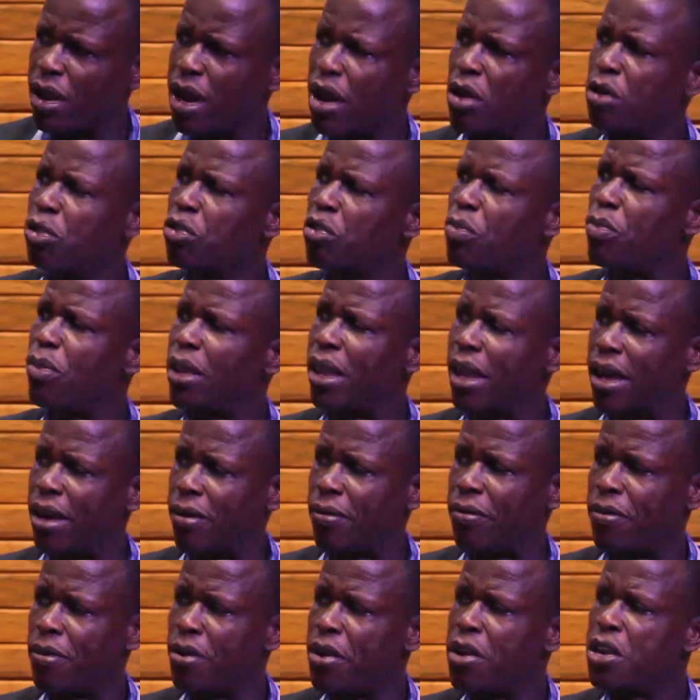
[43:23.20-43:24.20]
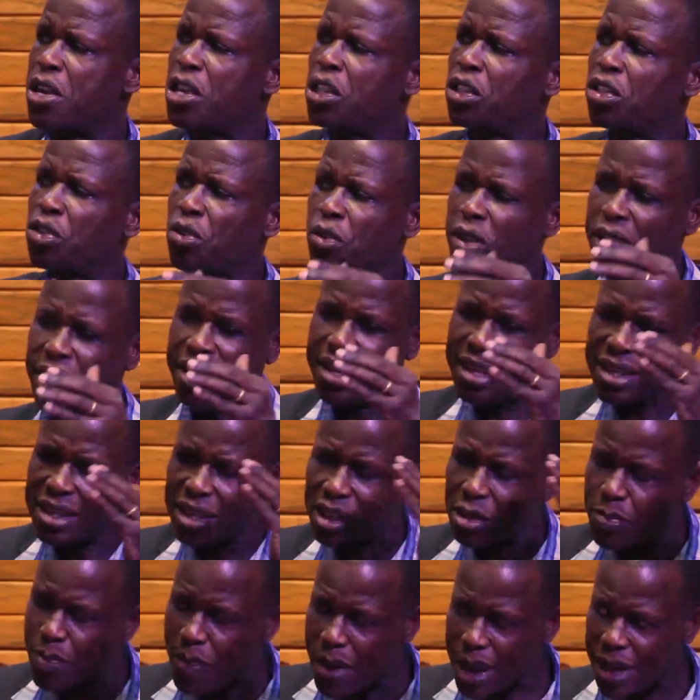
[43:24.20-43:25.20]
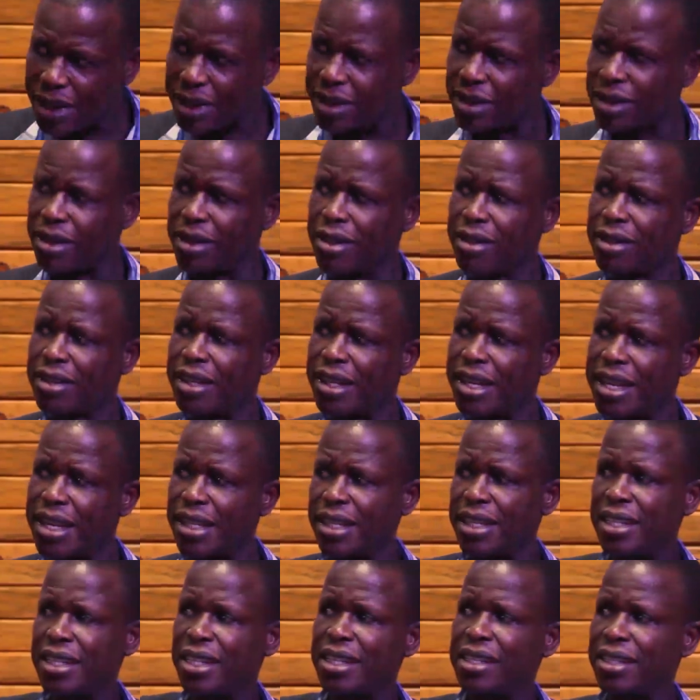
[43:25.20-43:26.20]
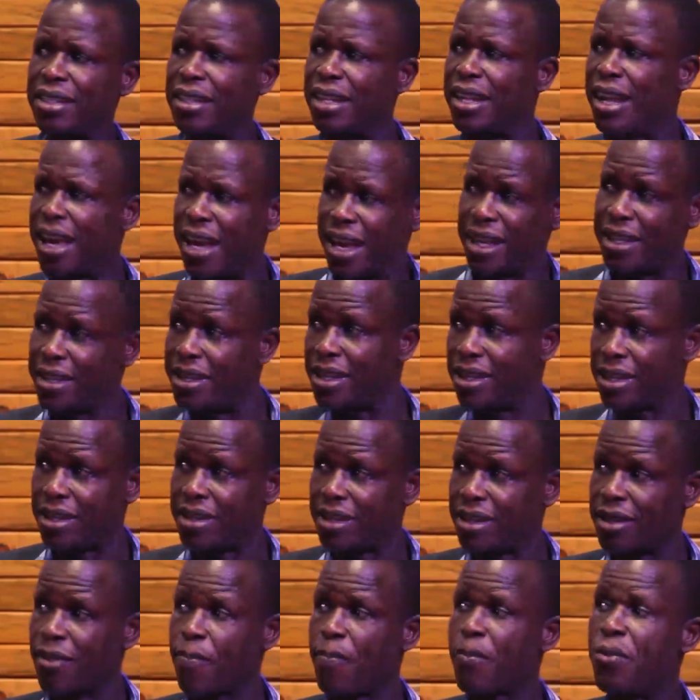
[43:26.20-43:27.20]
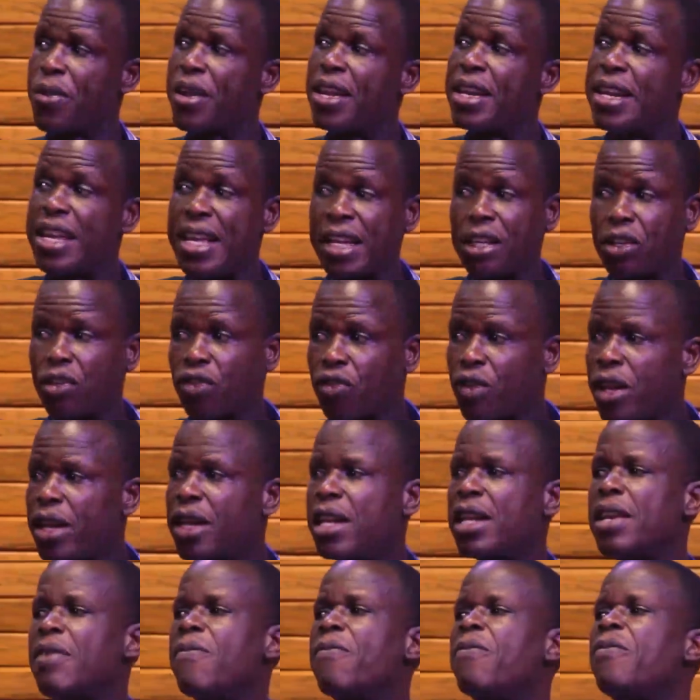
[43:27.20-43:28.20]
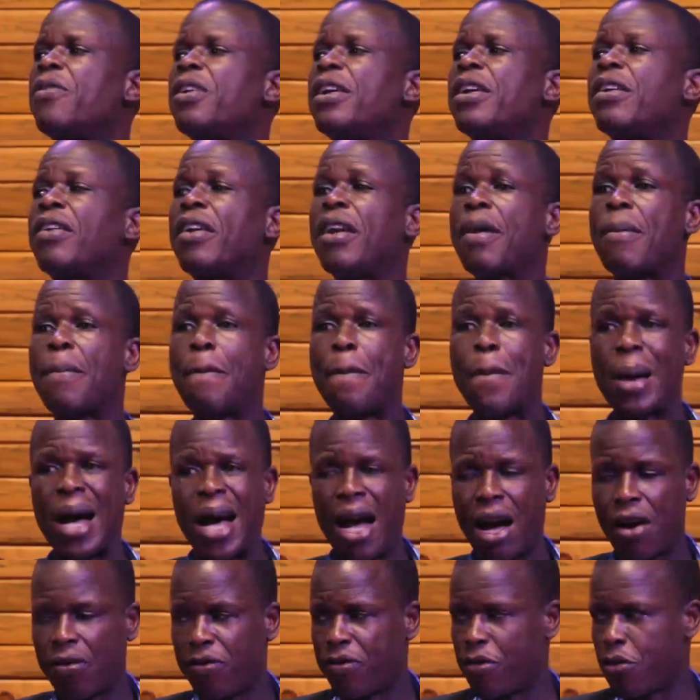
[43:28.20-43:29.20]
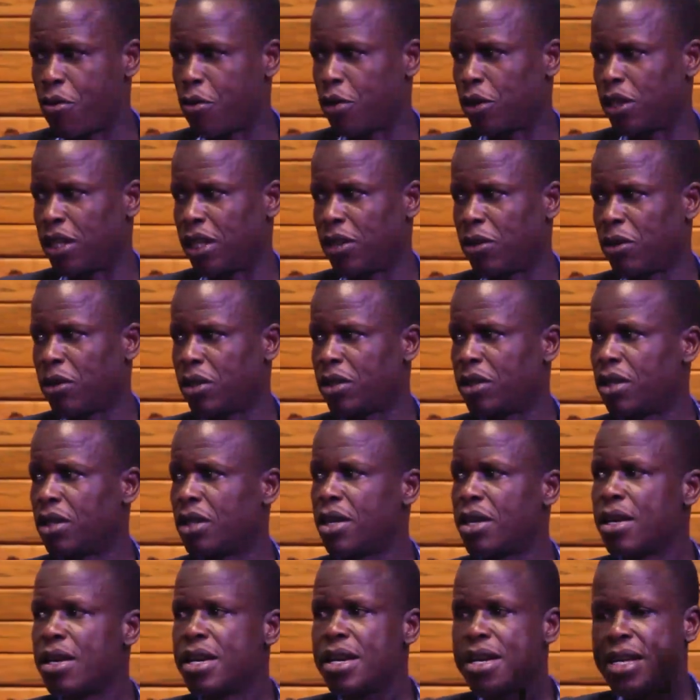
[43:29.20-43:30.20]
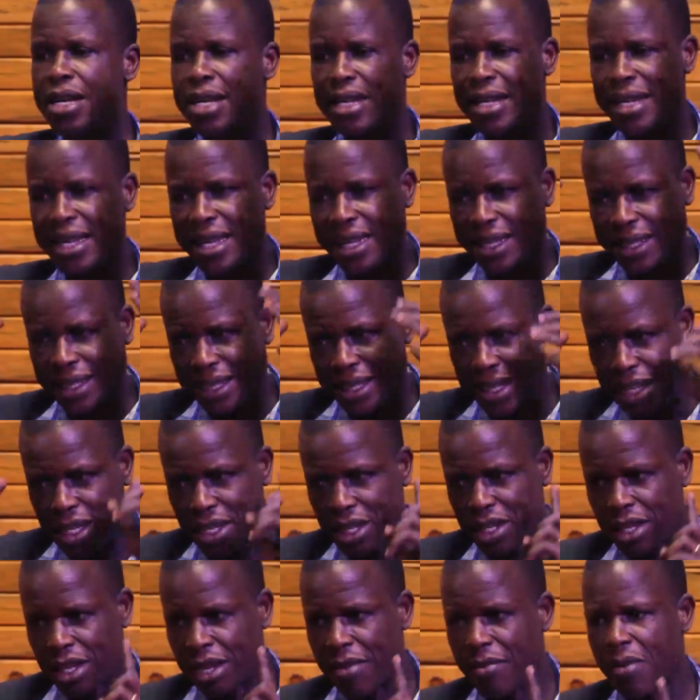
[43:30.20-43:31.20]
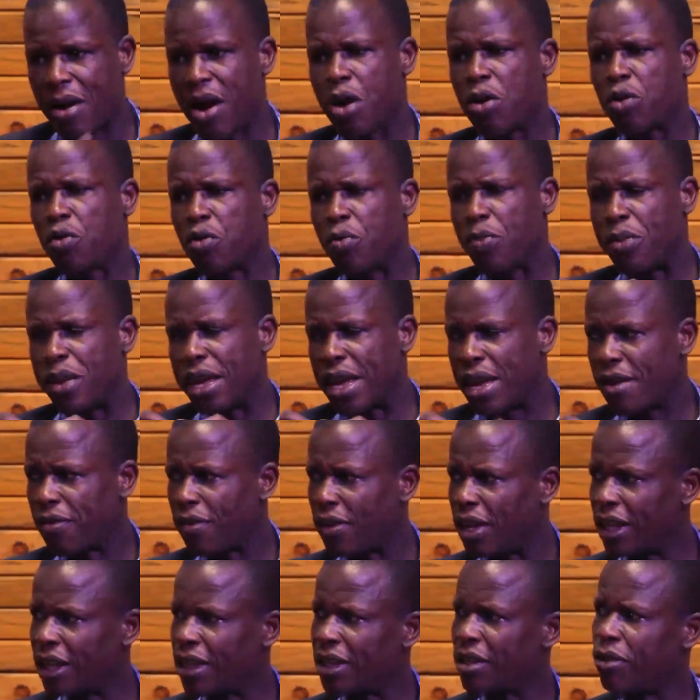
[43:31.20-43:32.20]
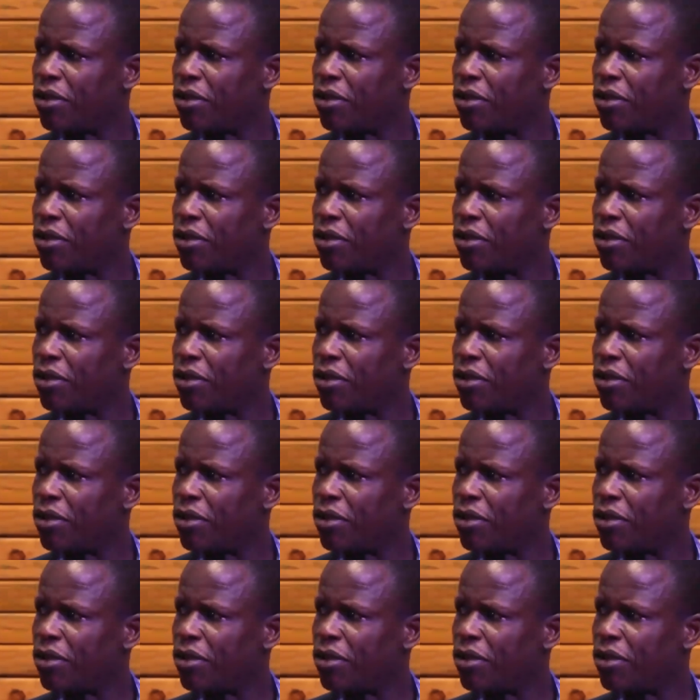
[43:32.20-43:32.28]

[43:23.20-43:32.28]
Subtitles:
be, how to behave. So these pastors get these agents. They train in very powerful hotels. They teach them how to behave like